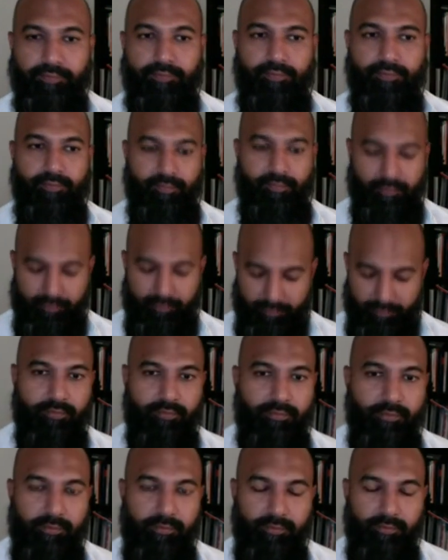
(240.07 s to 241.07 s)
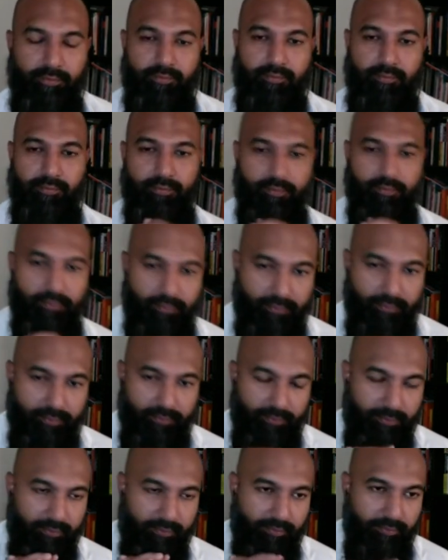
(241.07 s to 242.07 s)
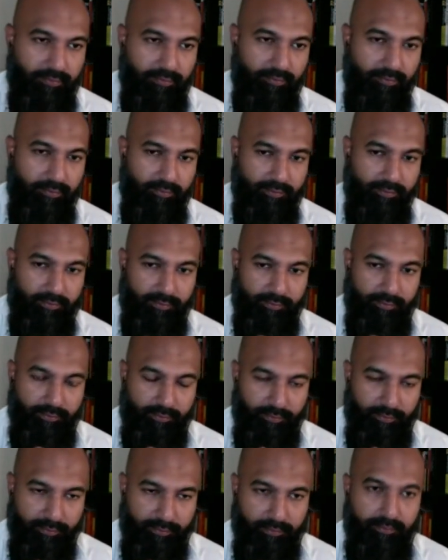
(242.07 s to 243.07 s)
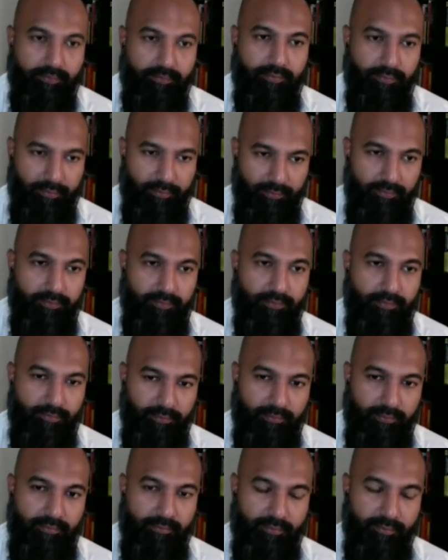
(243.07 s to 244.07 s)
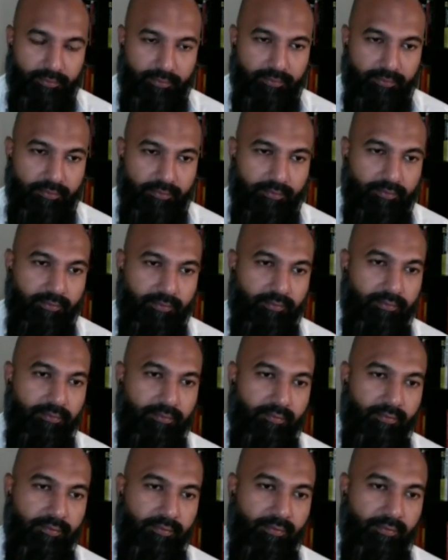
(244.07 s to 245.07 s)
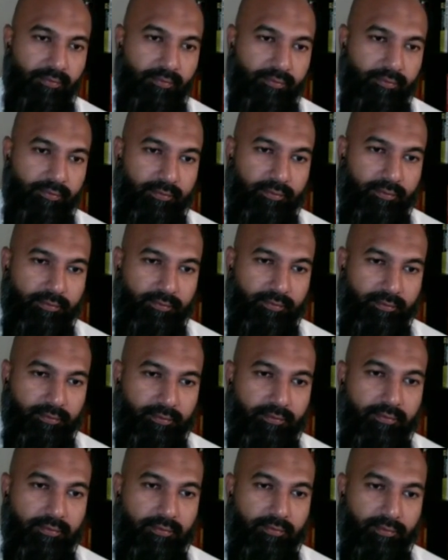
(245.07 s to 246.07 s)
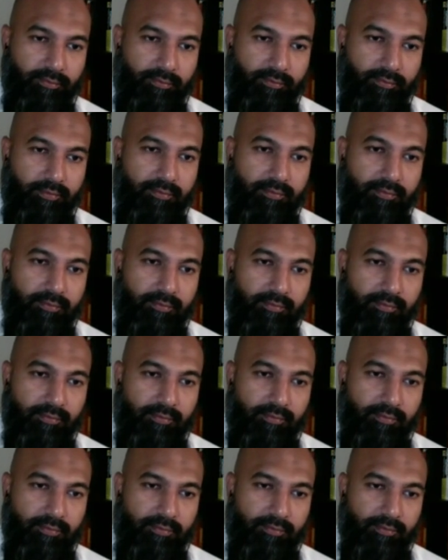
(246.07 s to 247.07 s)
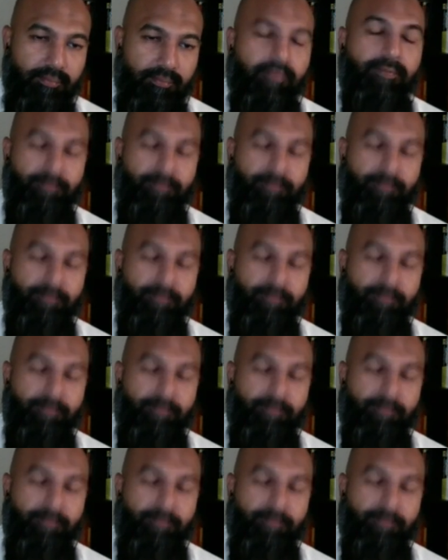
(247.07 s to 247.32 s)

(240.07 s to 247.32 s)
The person shown says nothing.